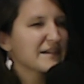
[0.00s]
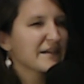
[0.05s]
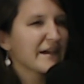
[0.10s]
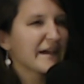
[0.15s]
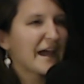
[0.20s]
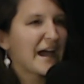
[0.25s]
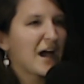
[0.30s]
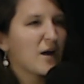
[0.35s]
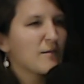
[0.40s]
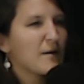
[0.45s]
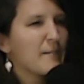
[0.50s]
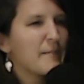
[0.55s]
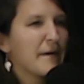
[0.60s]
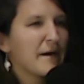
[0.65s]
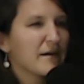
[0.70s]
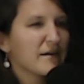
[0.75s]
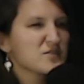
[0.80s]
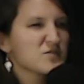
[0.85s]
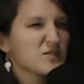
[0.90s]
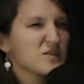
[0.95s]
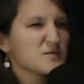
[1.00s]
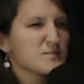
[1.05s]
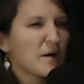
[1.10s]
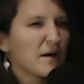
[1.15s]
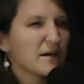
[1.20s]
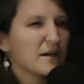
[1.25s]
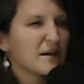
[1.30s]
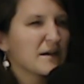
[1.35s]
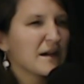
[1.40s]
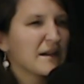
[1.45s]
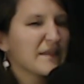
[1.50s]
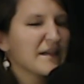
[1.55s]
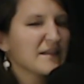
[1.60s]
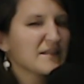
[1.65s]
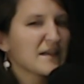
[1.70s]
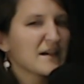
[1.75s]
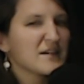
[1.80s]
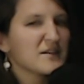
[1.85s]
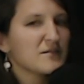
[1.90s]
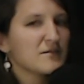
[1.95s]
like, how my parents responded, I
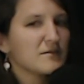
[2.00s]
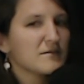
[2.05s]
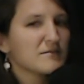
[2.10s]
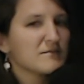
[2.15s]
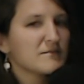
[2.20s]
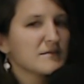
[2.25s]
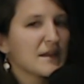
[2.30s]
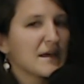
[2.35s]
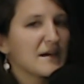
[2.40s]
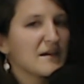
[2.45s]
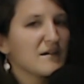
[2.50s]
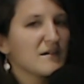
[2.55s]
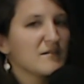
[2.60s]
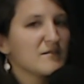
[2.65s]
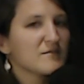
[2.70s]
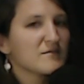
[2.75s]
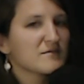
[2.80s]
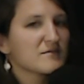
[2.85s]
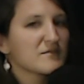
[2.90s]
think they